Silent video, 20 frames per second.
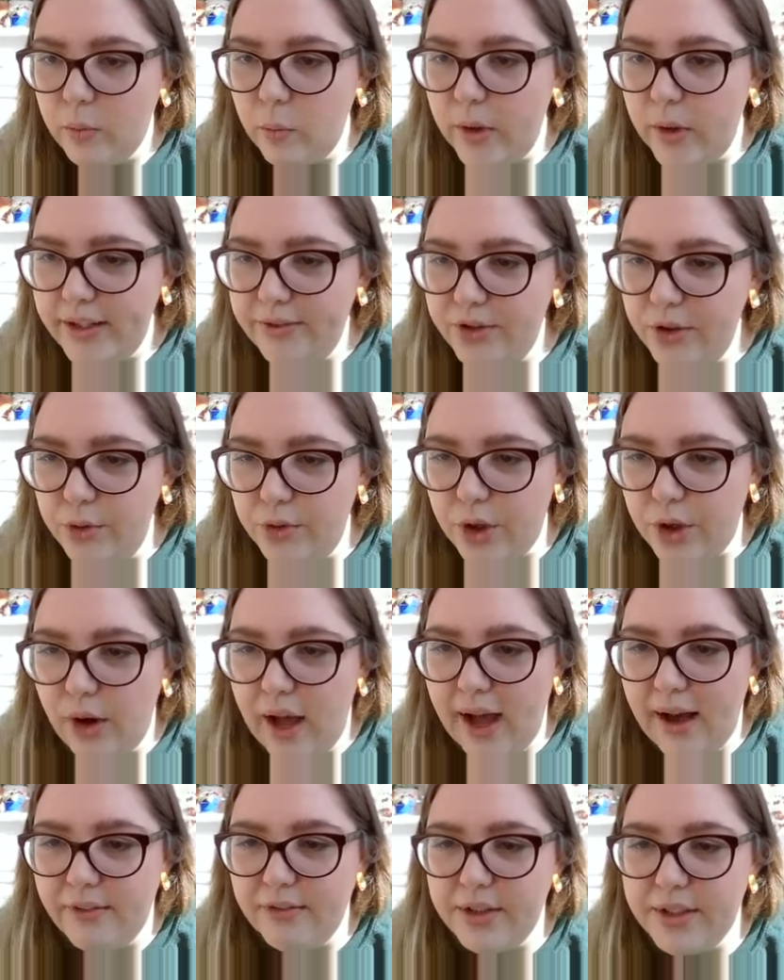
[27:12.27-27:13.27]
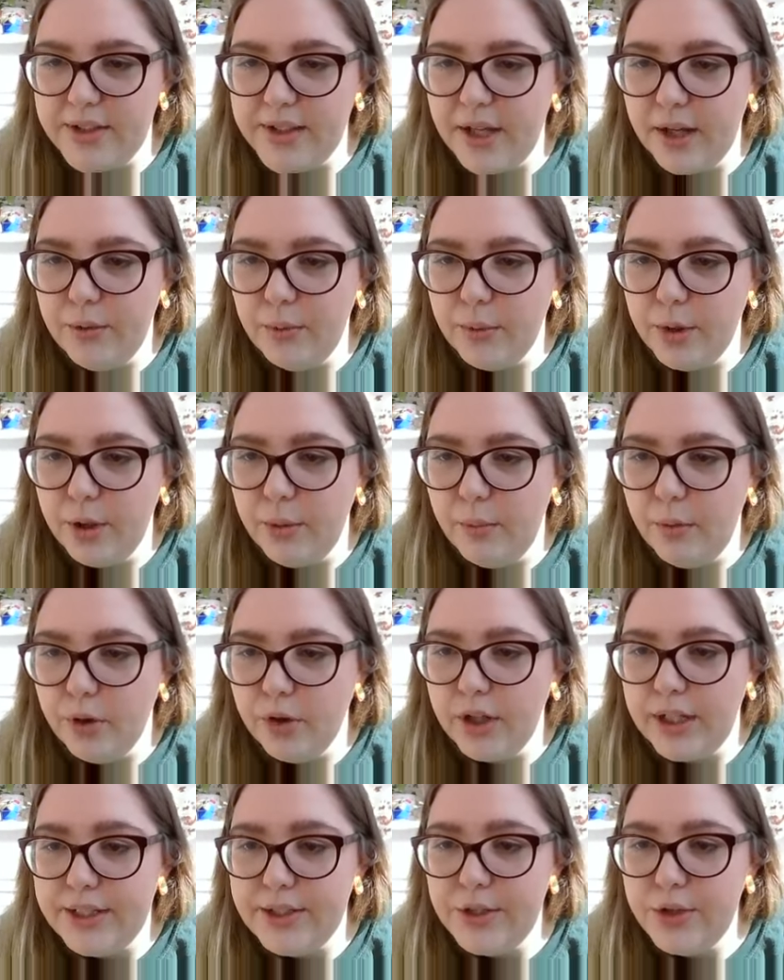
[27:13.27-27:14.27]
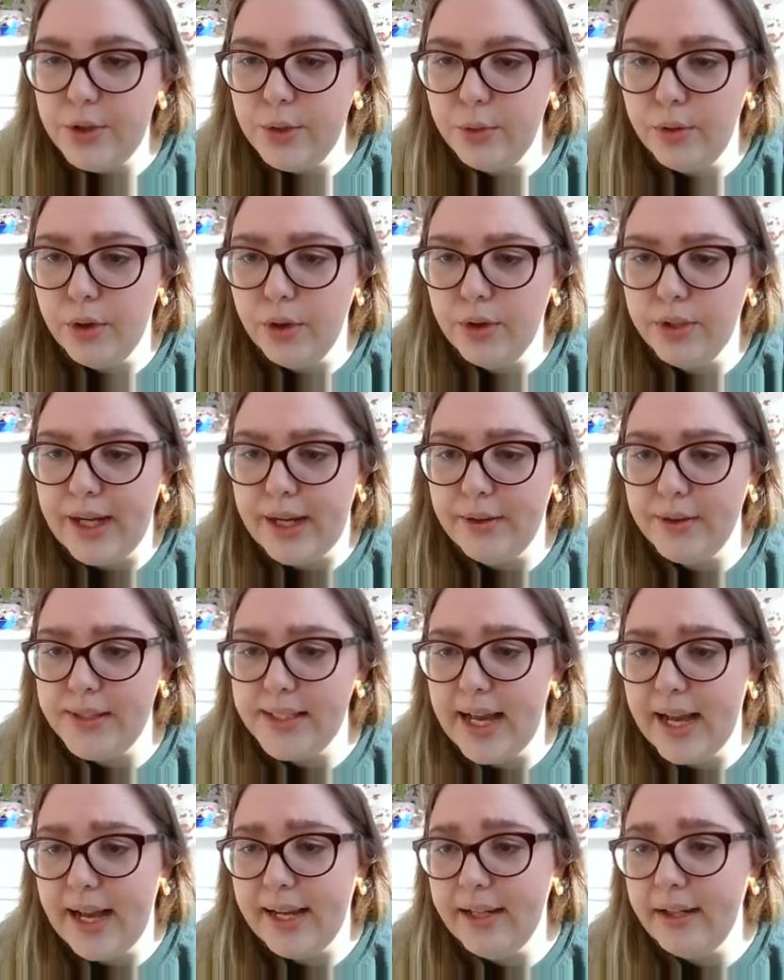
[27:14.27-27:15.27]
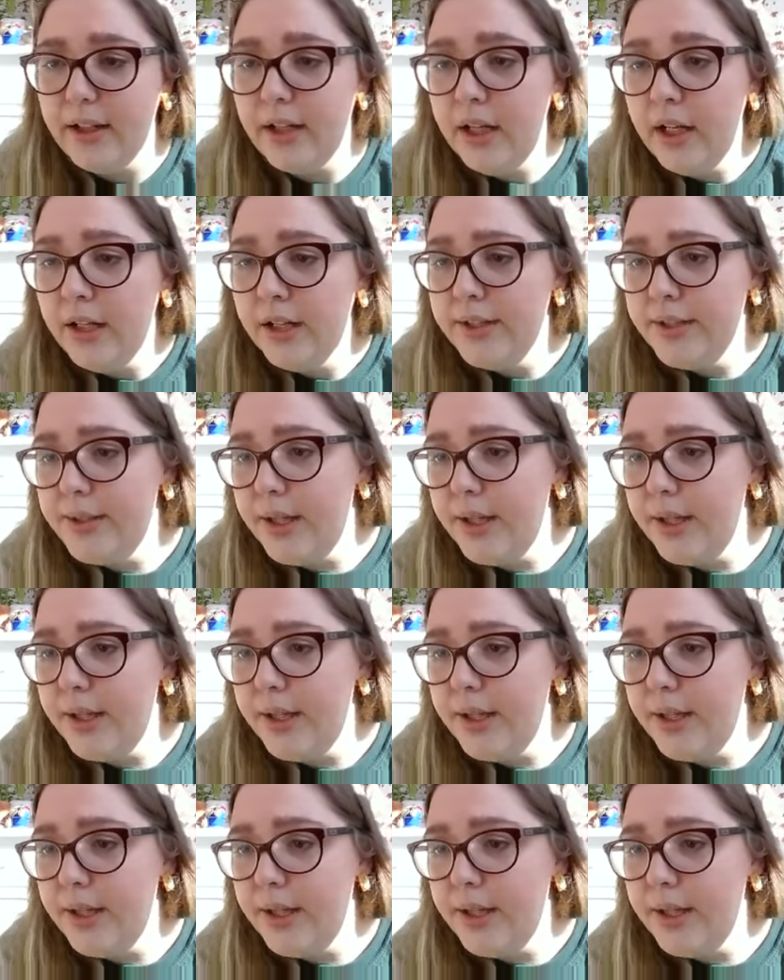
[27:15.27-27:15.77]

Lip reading: what if you don't have a sunroom or it's too cold outside?